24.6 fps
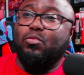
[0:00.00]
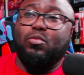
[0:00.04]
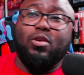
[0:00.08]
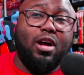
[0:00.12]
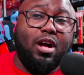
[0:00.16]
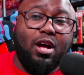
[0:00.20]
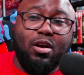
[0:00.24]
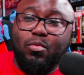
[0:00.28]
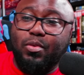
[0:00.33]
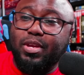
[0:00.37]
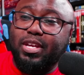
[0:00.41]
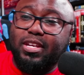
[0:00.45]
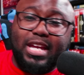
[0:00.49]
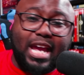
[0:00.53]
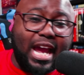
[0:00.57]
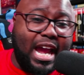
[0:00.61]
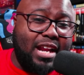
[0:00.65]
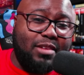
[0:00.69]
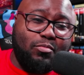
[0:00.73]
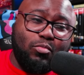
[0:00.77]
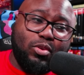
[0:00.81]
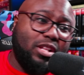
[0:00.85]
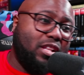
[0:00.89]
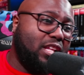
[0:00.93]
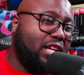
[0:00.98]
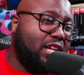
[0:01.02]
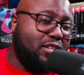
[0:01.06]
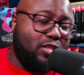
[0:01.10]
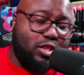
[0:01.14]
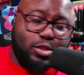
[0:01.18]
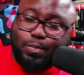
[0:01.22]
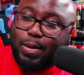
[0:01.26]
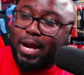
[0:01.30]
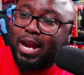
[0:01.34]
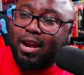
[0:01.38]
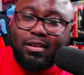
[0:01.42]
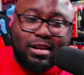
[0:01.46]
Well, we can't really
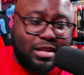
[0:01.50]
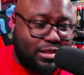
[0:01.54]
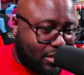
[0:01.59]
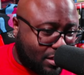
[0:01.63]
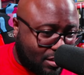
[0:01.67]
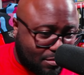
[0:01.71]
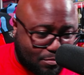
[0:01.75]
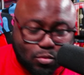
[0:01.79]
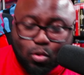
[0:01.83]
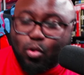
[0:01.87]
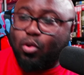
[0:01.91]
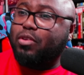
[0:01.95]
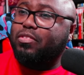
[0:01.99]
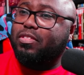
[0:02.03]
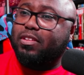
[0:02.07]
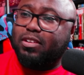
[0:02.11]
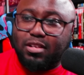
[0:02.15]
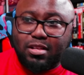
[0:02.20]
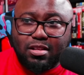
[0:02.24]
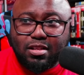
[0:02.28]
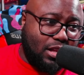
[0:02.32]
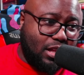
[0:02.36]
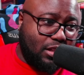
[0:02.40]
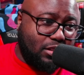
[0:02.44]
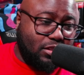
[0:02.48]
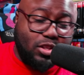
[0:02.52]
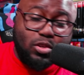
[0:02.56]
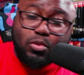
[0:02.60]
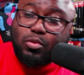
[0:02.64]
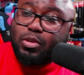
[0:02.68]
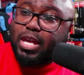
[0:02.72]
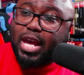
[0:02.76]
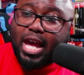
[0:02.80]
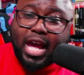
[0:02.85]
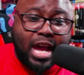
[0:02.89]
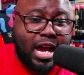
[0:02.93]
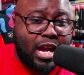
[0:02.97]
spare anything more than a Luke
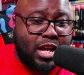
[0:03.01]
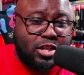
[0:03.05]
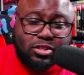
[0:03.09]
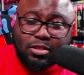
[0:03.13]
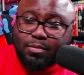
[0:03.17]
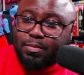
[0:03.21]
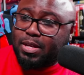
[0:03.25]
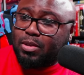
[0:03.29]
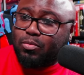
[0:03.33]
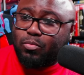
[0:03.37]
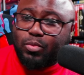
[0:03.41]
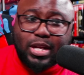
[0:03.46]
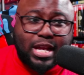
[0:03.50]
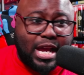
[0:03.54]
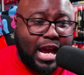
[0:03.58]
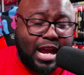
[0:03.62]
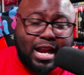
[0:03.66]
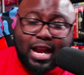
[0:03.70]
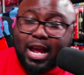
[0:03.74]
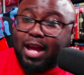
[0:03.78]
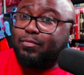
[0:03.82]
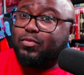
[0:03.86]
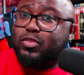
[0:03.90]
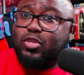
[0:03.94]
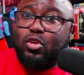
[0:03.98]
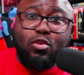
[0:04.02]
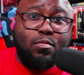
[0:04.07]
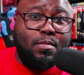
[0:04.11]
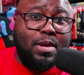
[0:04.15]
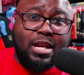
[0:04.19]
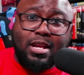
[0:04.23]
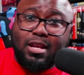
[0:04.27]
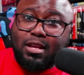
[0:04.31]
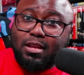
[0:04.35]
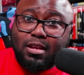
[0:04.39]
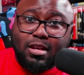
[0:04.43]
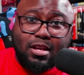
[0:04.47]
Cage. I mean, we can't have too
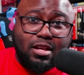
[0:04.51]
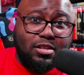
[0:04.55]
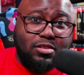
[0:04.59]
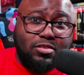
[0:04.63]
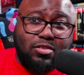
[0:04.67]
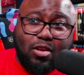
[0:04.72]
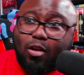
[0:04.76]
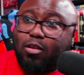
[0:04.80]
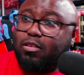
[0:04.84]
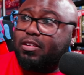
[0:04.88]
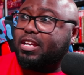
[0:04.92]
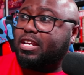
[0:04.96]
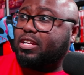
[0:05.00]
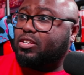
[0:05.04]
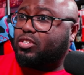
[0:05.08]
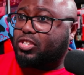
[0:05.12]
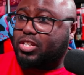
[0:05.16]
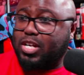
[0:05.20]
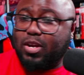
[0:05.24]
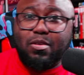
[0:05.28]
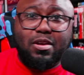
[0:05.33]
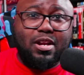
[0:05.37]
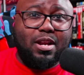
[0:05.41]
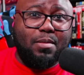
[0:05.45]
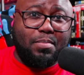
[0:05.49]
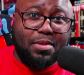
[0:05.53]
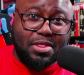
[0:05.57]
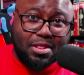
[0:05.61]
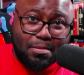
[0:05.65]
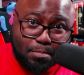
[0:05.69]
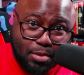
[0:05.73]
many darkies showing up in the